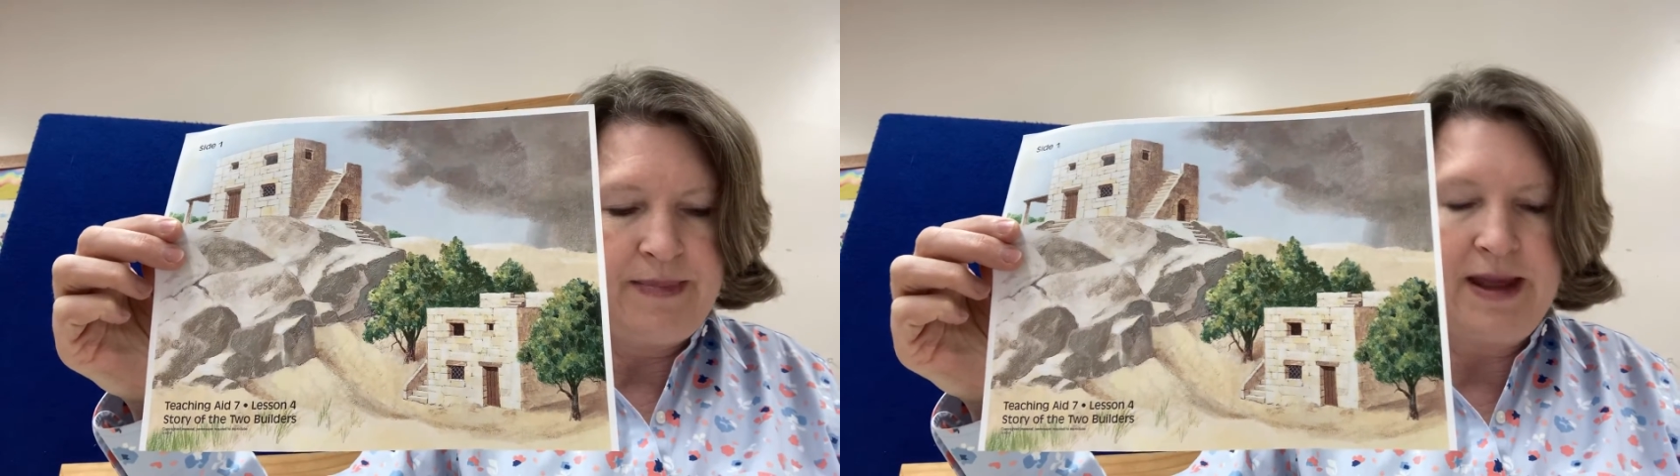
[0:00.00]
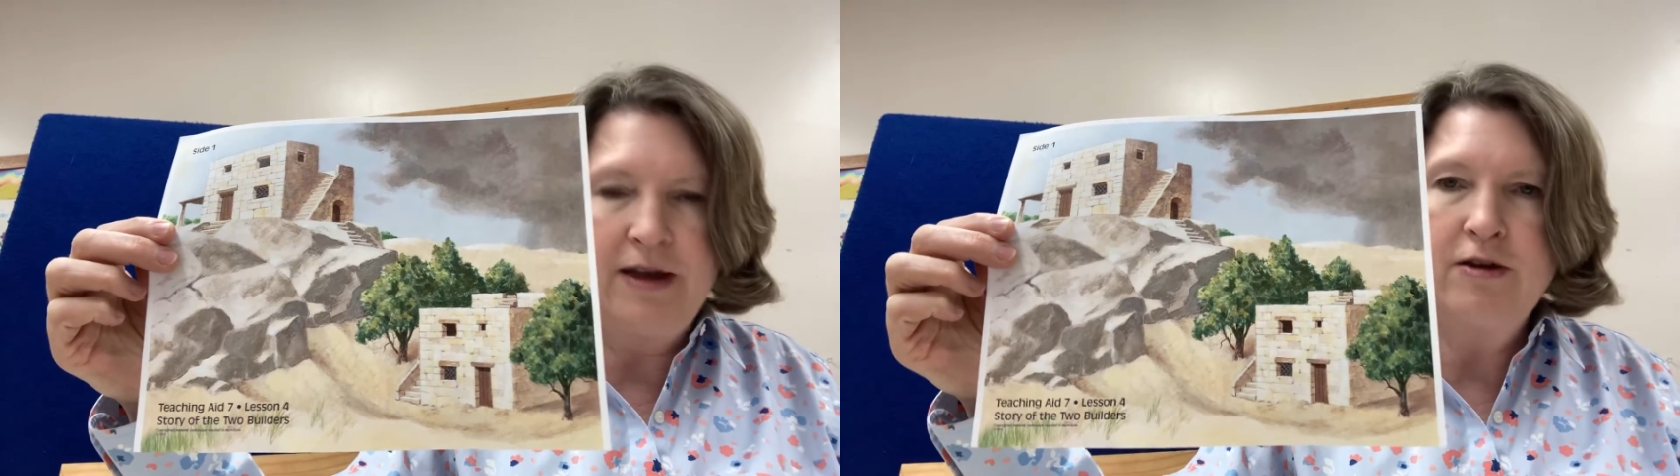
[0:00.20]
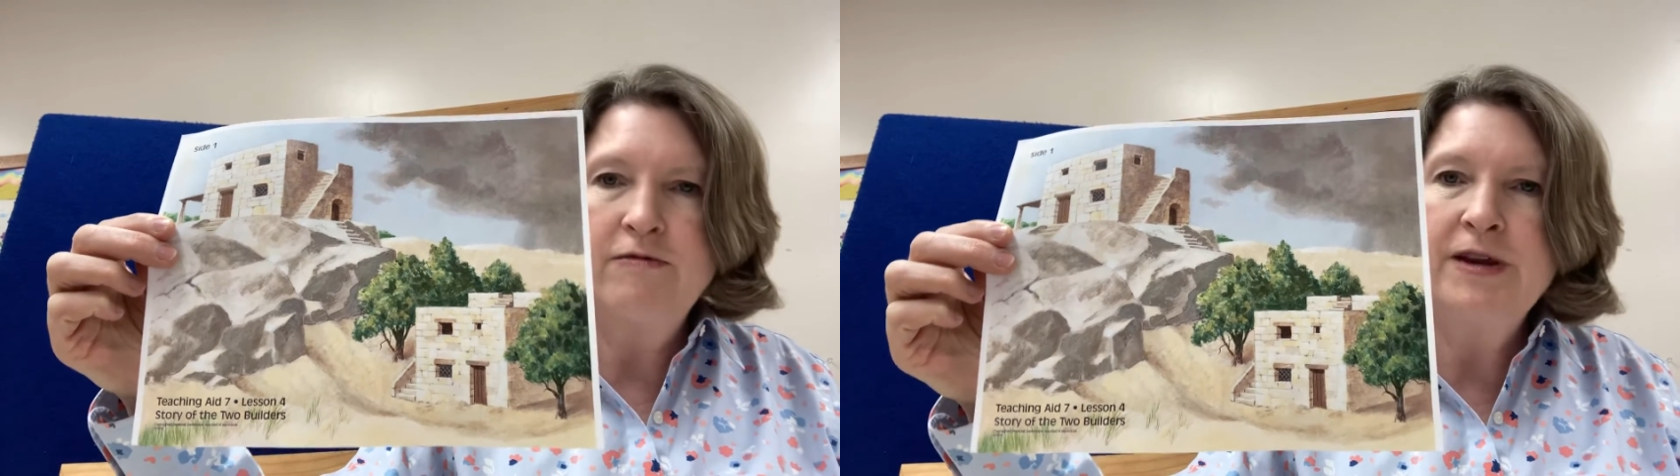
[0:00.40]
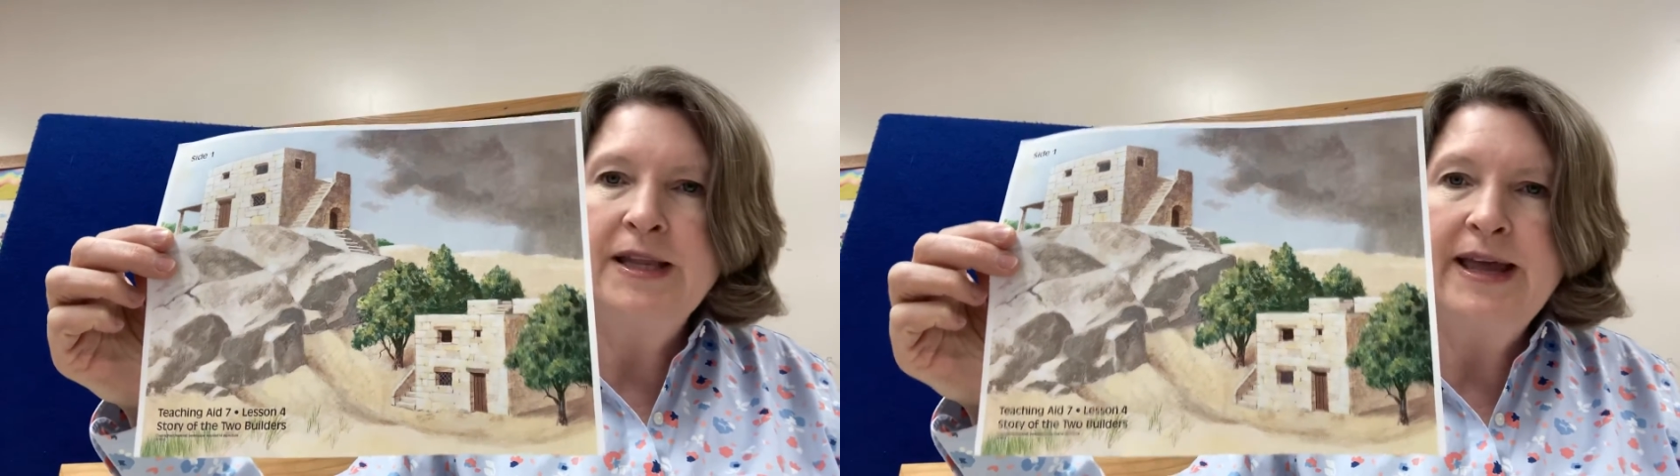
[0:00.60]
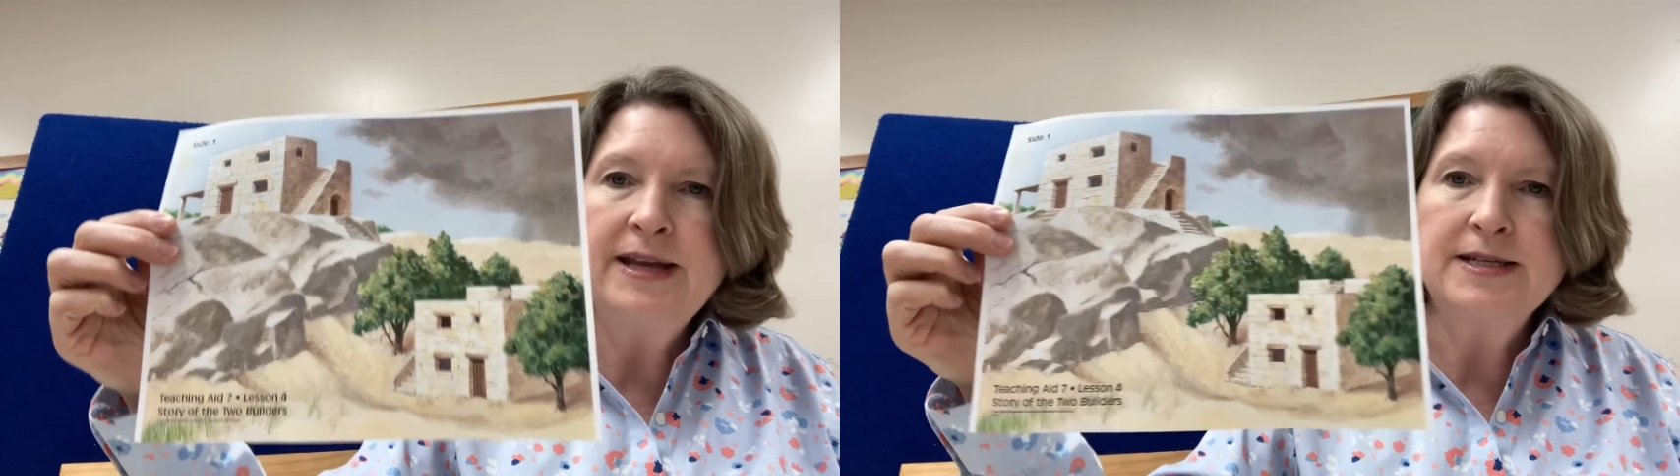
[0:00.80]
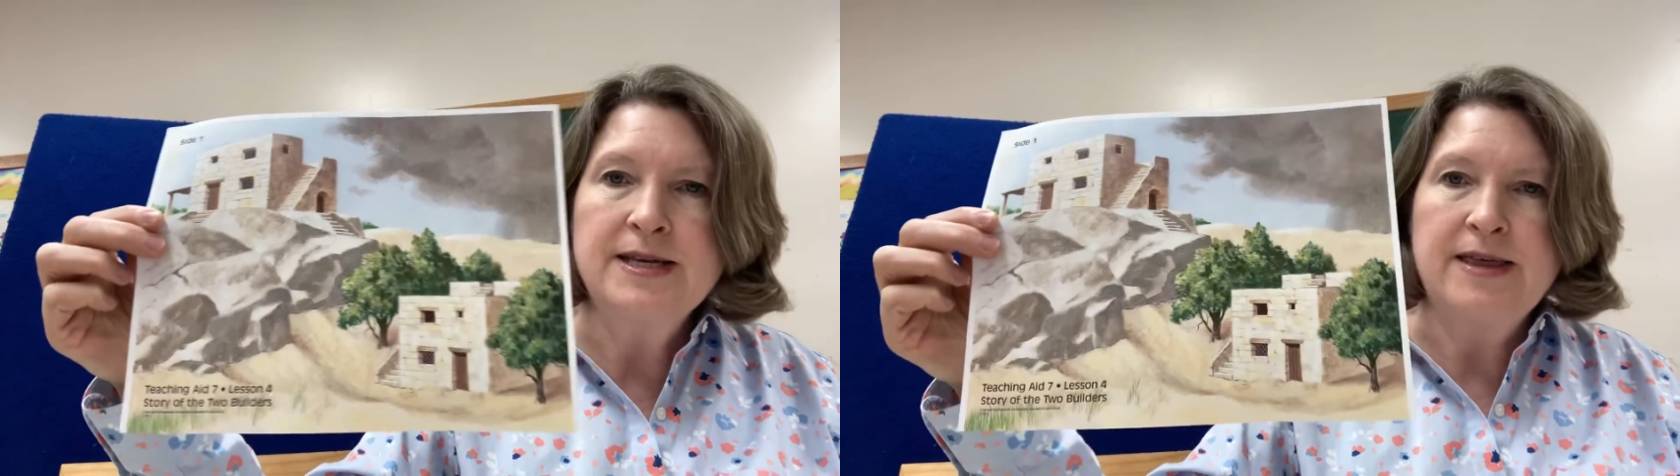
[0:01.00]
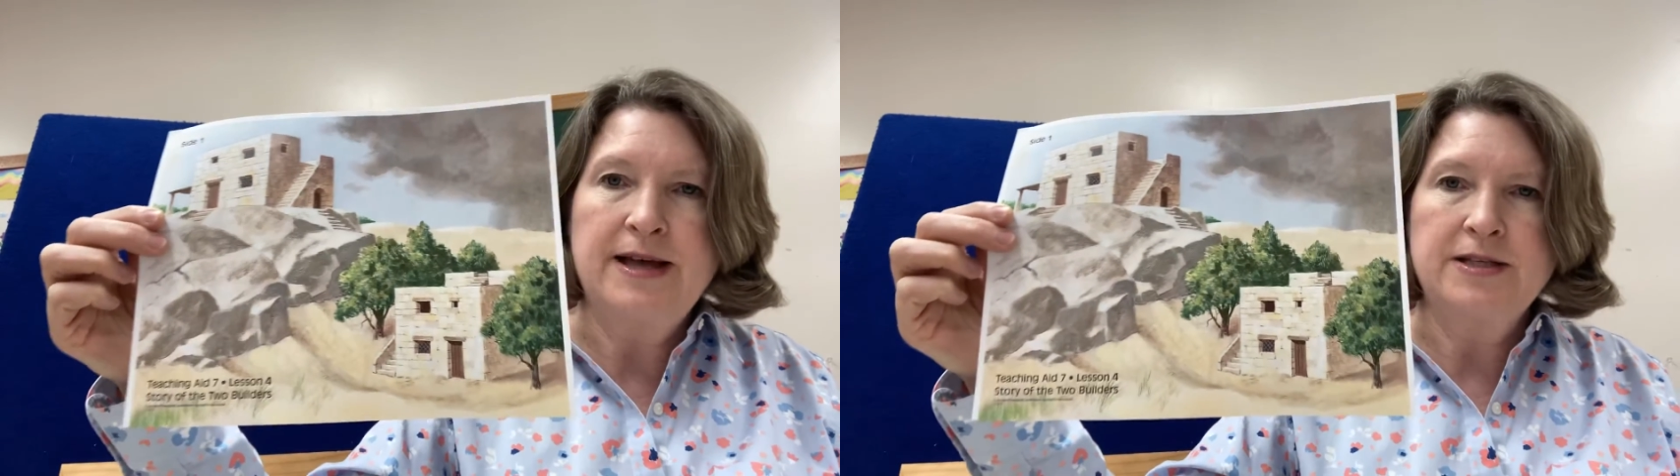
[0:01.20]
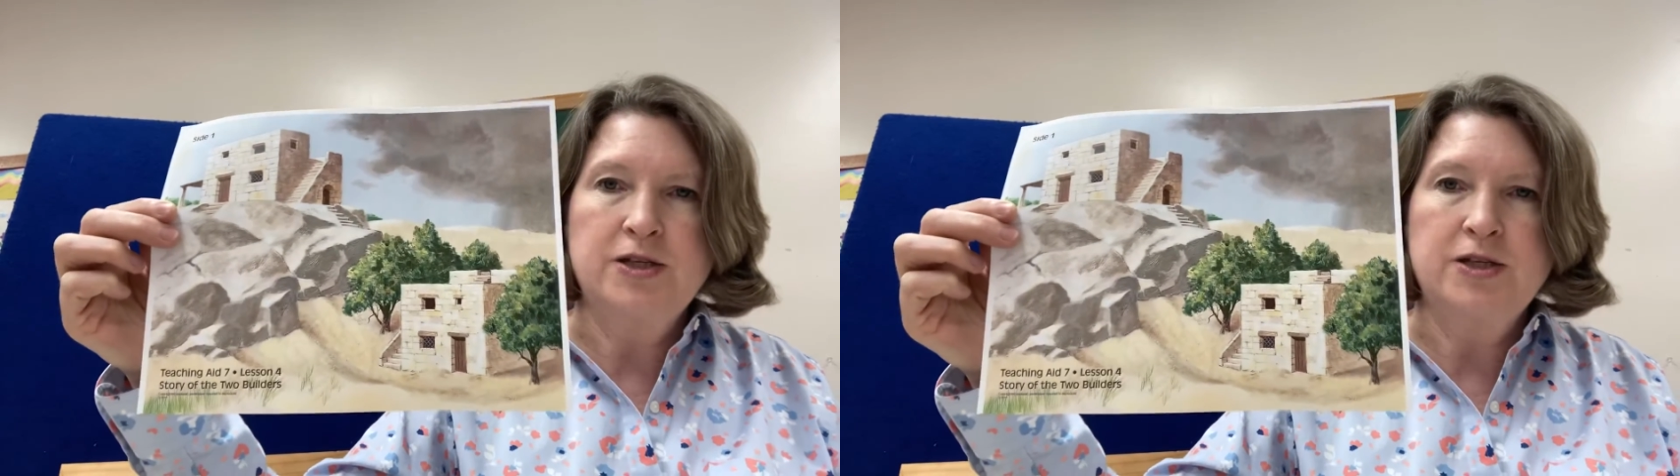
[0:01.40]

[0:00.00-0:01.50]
They could relate to that